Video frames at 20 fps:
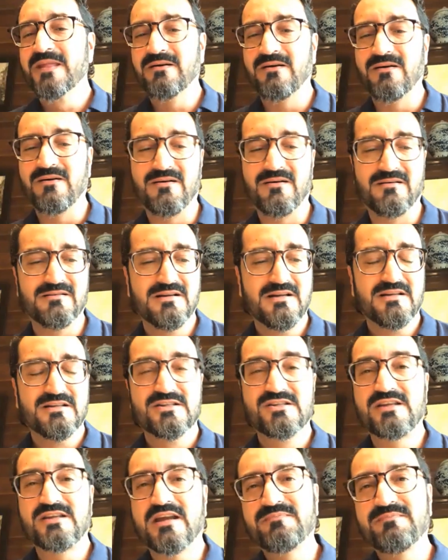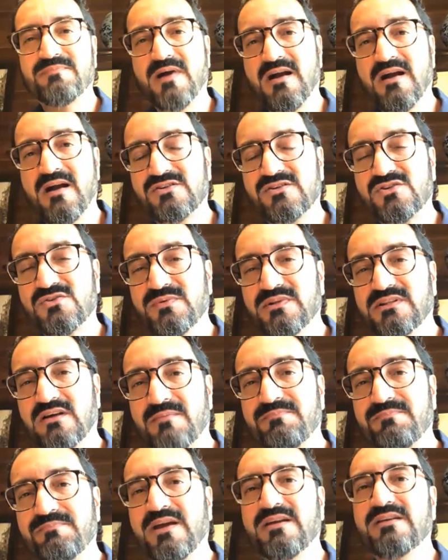or setbacks with our
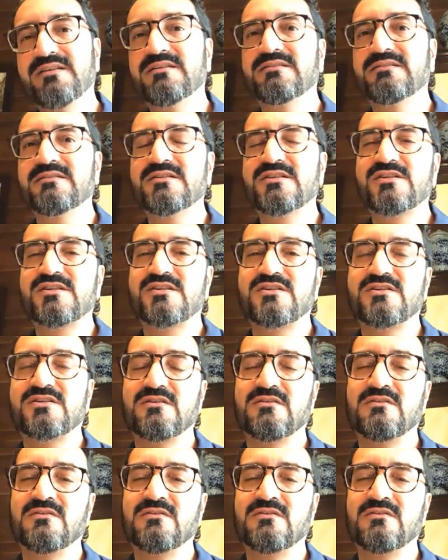parents.